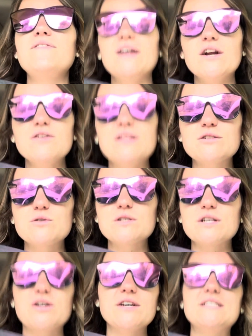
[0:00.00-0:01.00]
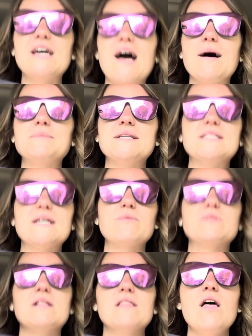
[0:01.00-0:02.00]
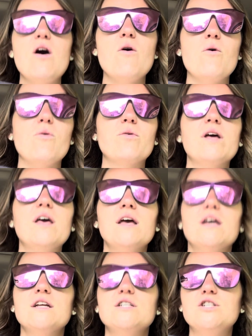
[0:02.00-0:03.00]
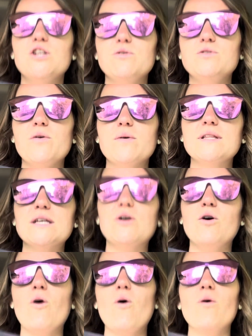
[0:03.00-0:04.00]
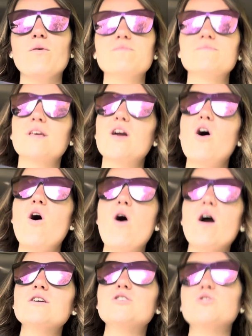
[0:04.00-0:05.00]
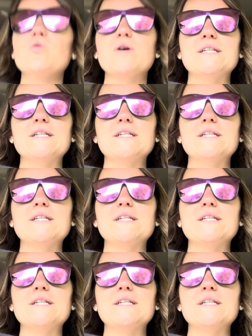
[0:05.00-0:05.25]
figured this was a good time, since I was alone, to do a little car story